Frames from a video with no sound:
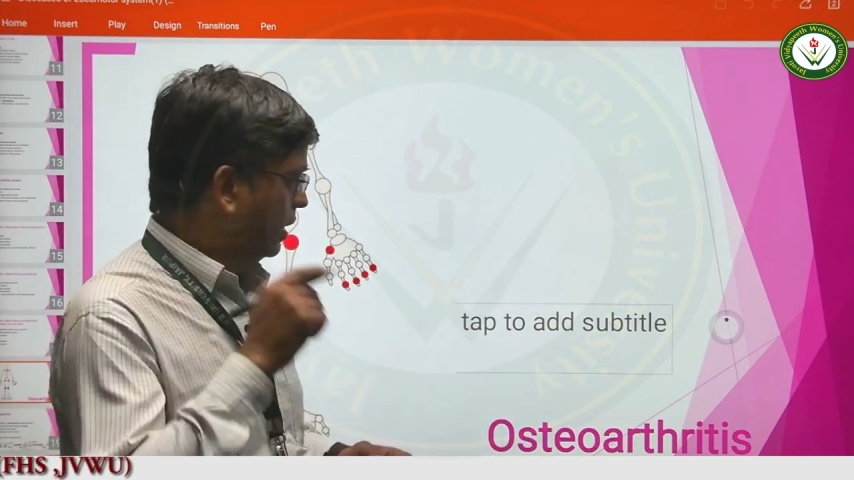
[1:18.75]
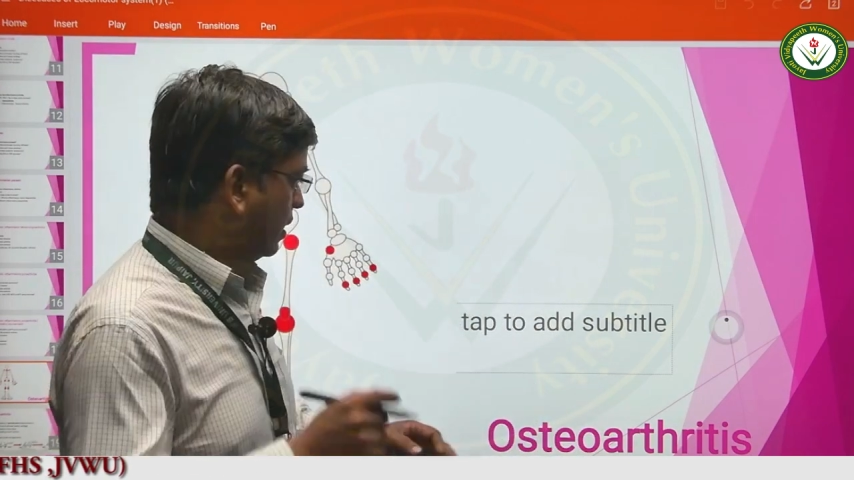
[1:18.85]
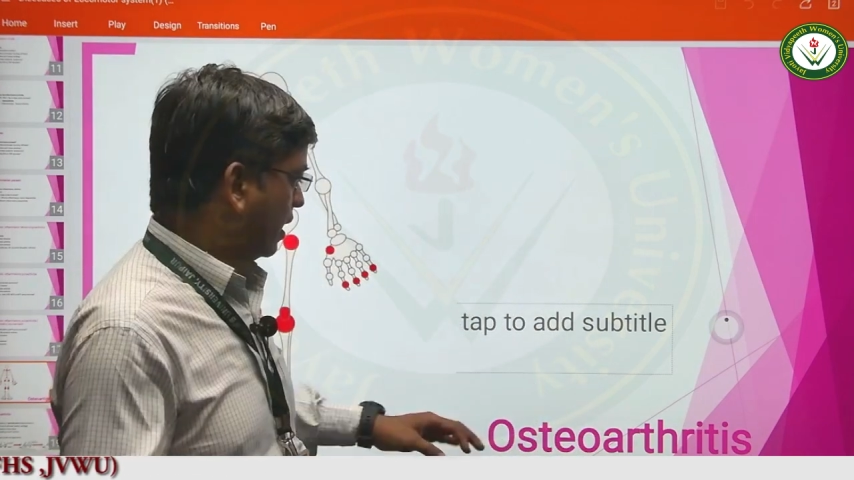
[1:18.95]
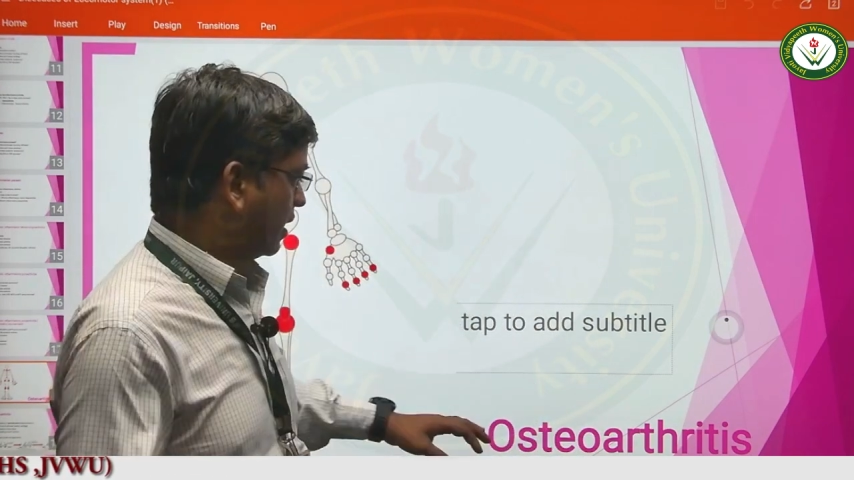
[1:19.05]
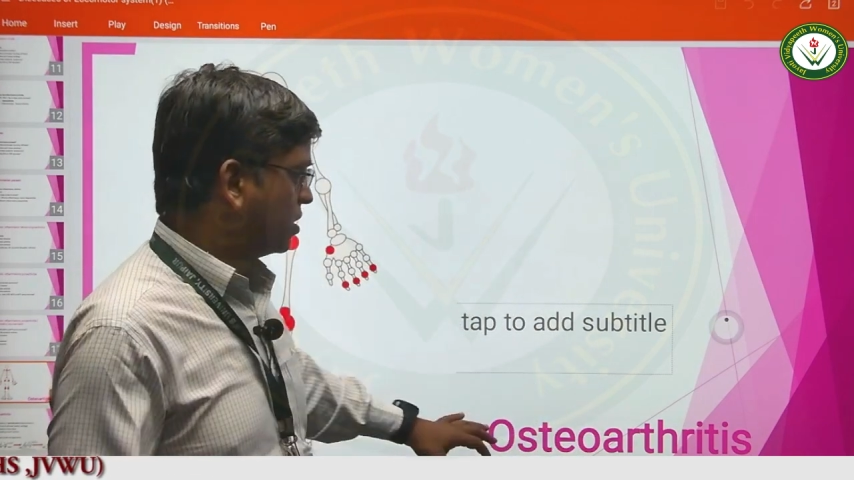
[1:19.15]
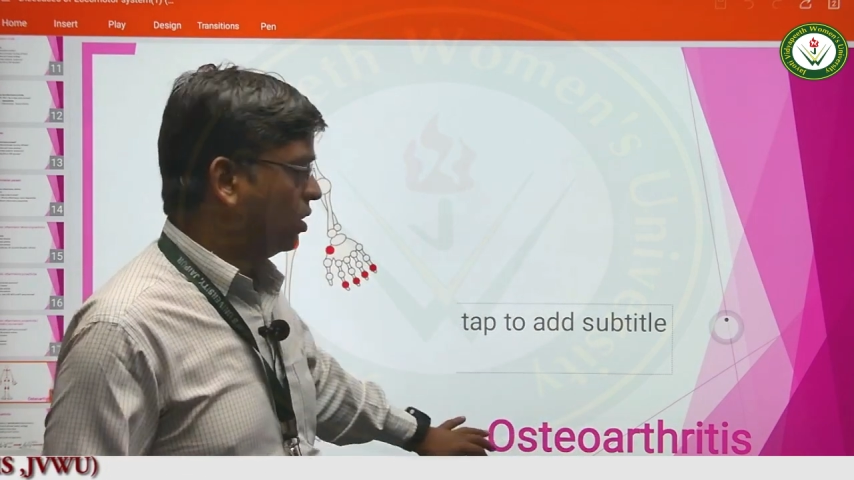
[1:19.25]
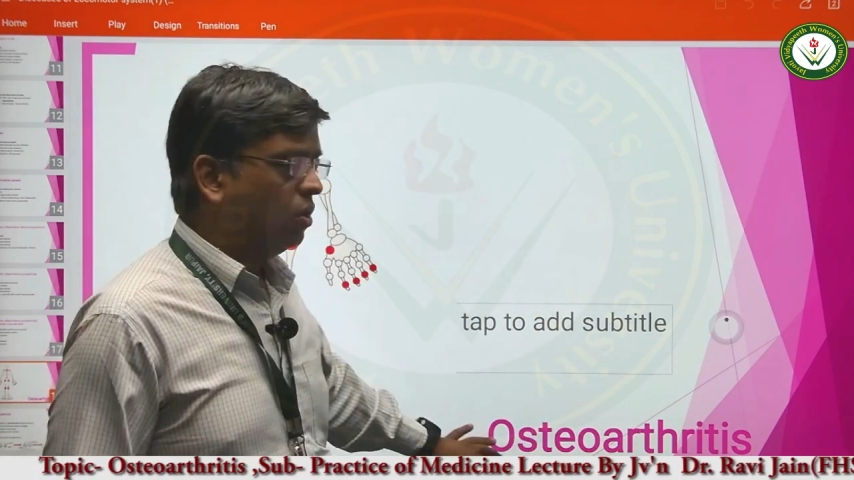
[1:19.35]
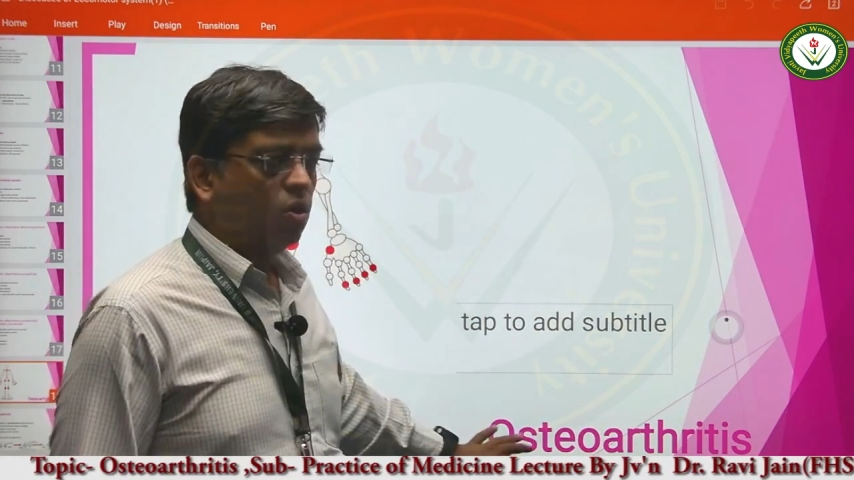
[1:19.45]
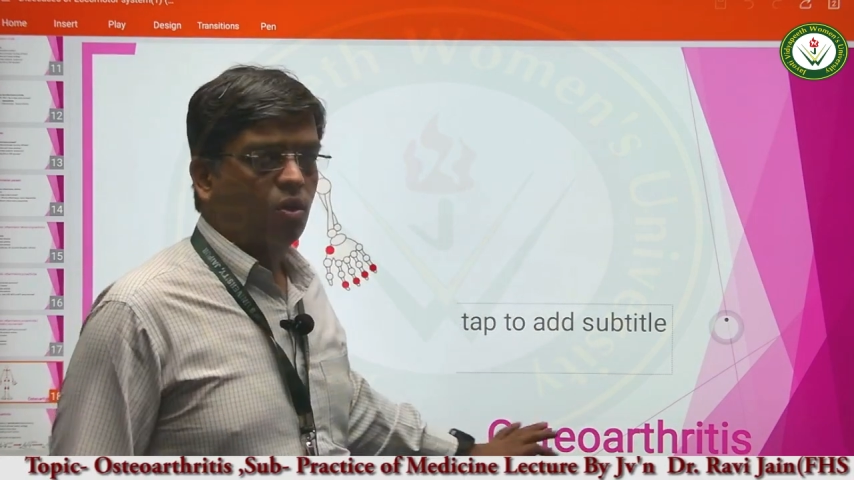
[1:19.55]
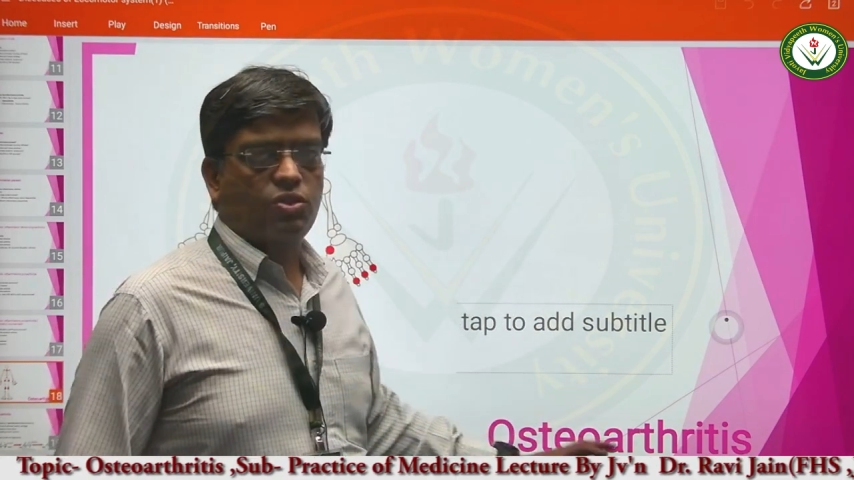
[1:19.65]
that is
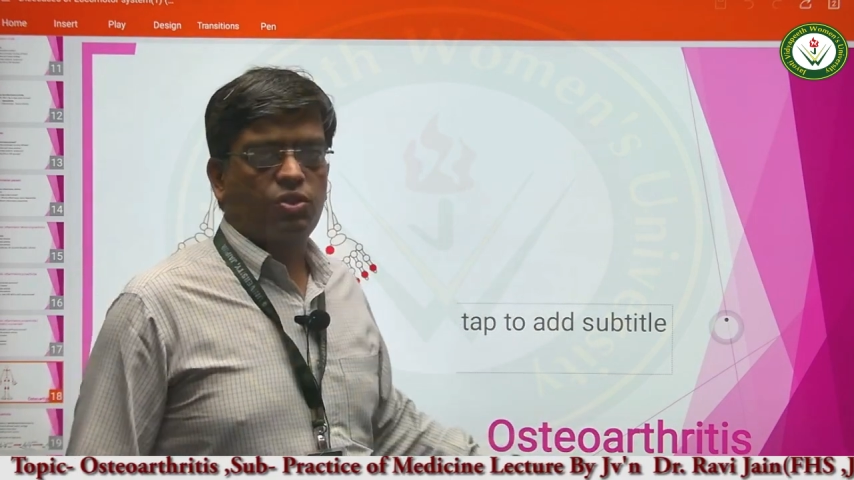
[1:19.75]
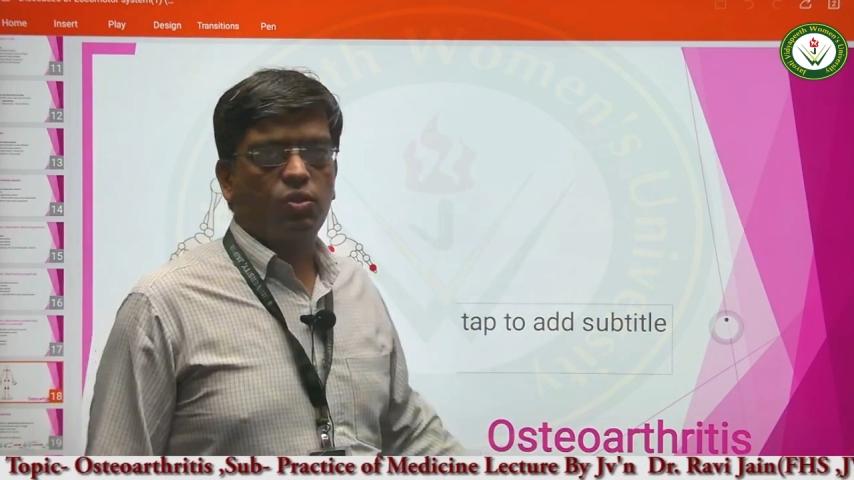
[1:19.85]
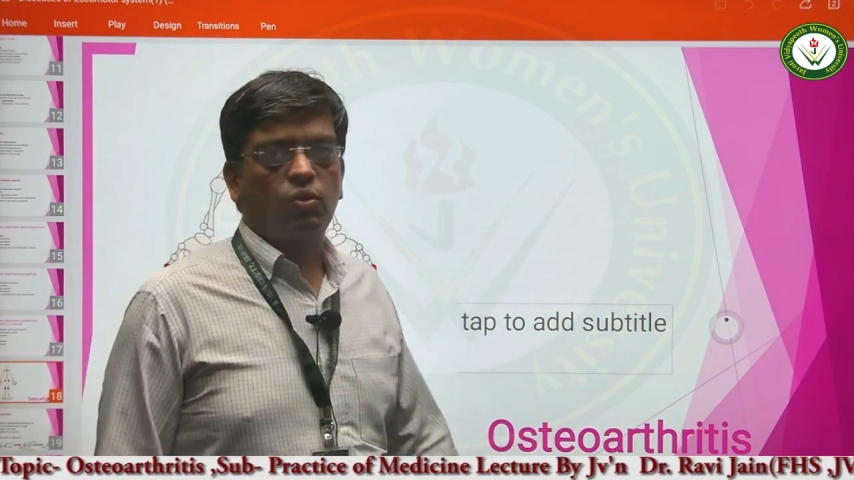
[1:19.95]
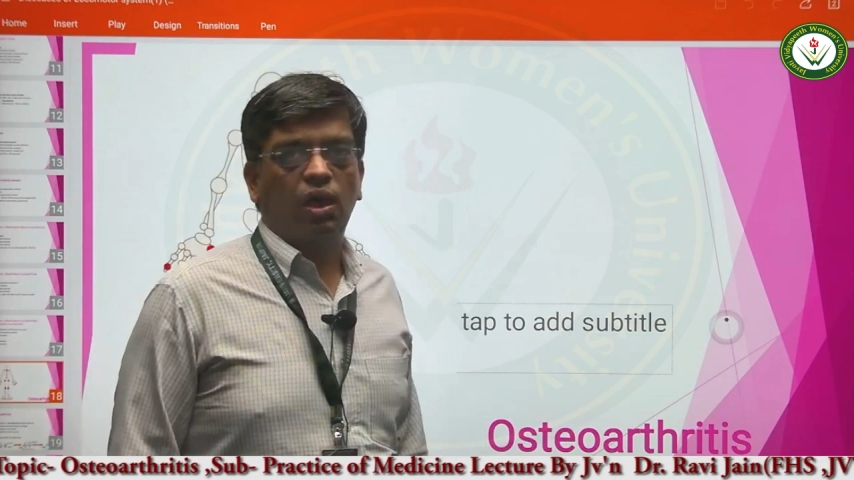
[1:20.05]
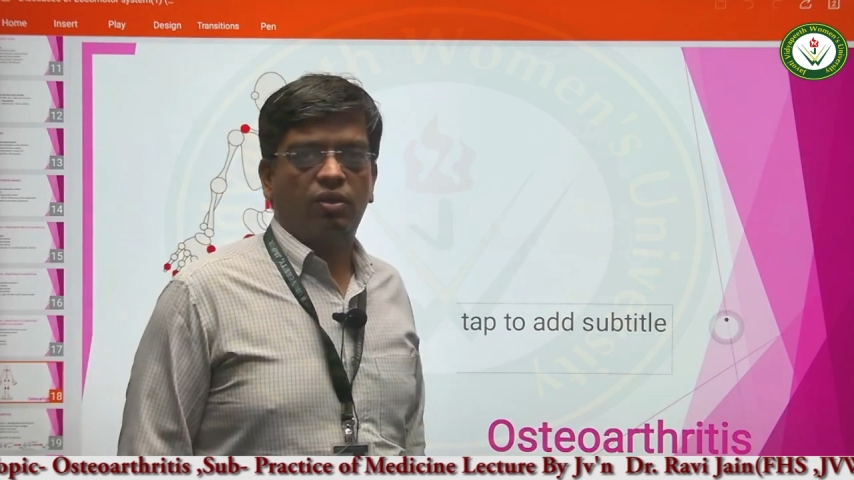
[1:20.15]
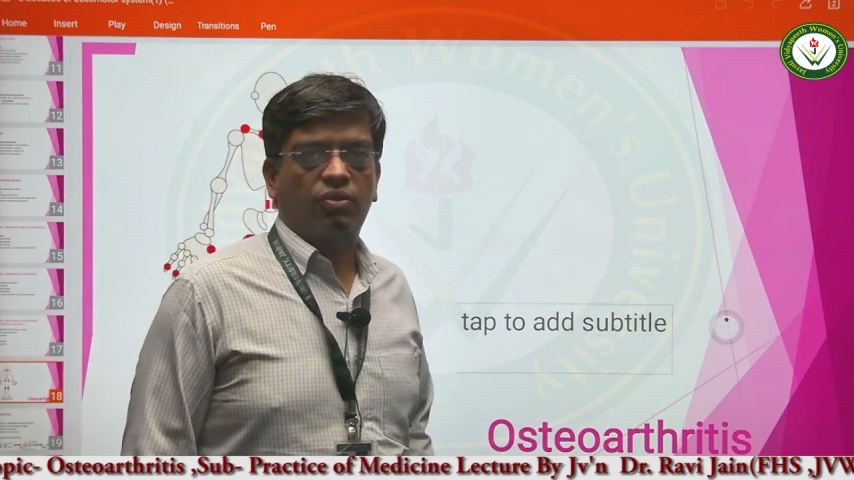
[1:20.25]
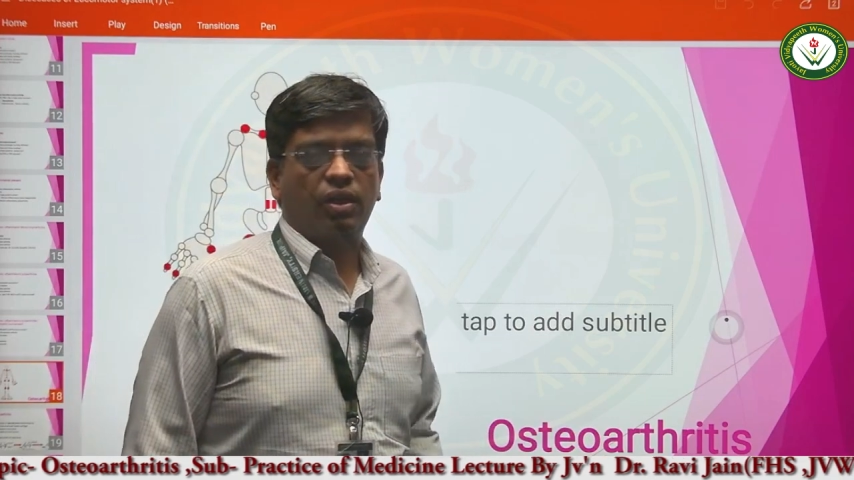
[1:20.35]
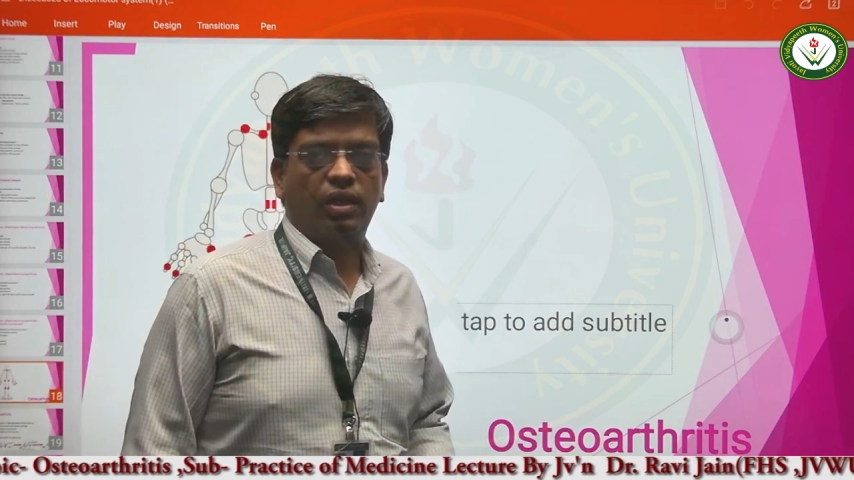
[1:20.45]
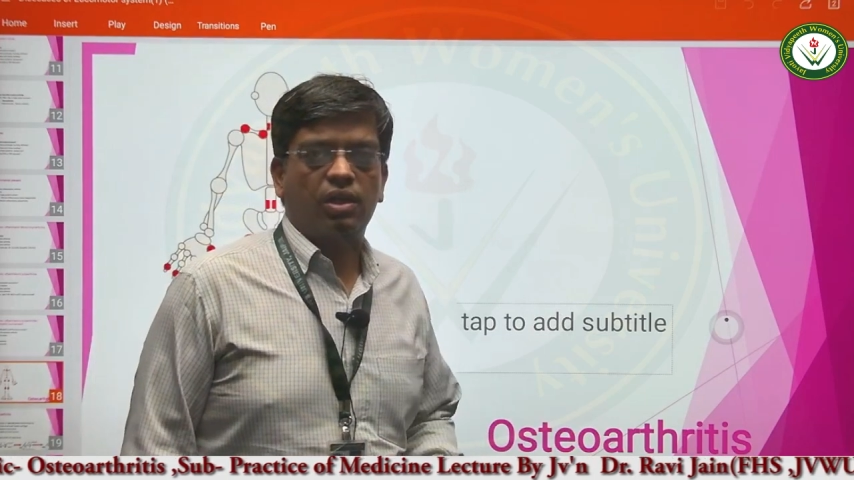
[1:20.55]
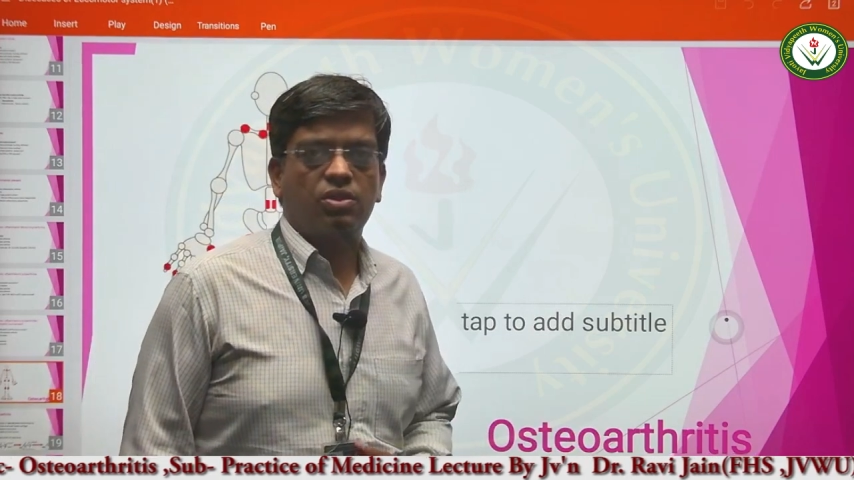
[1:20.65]

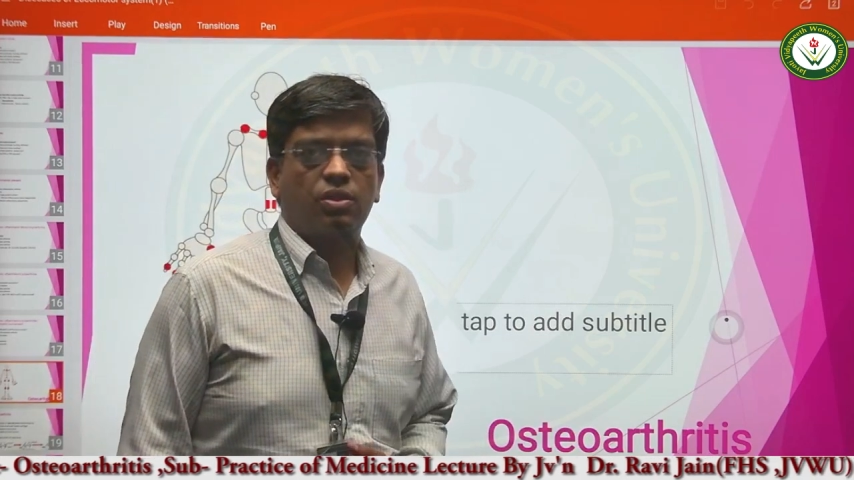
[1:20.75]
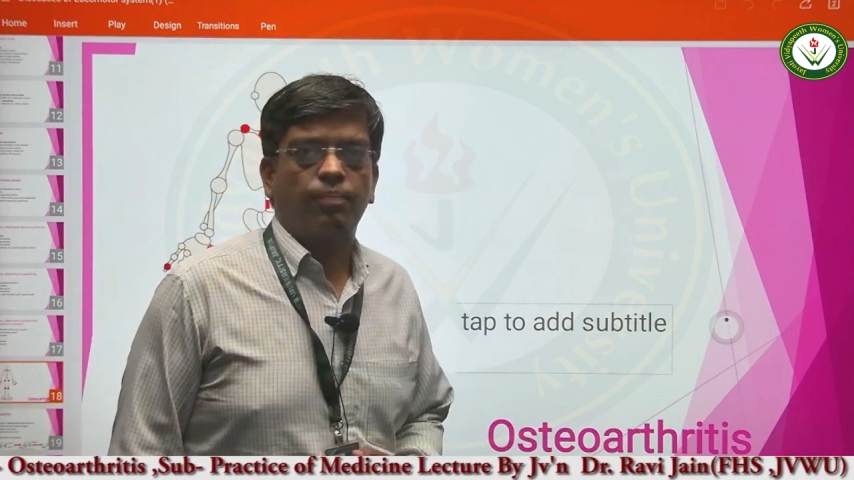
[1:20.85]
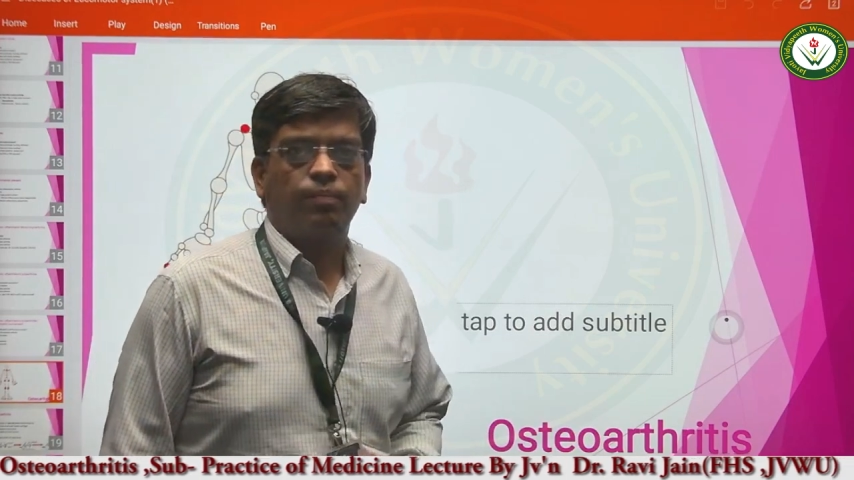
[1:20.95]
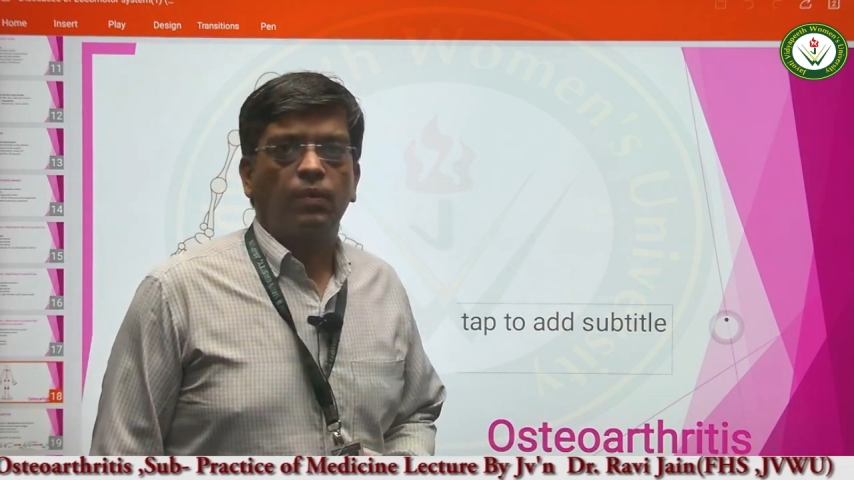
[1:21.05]
osteoarthritis.